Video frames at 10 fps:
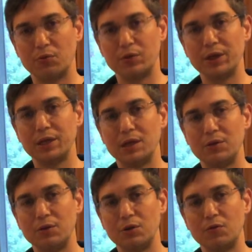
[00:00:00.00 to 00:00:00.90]

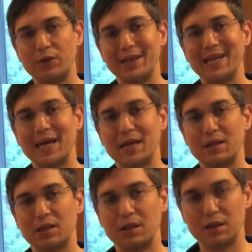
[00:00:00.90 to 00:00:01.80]
really
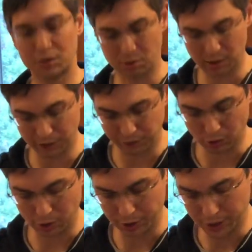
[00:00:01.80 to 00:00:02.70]
get the sort of the
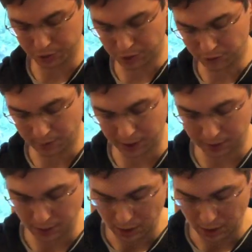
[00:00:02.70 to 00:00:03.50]
floral notes from it.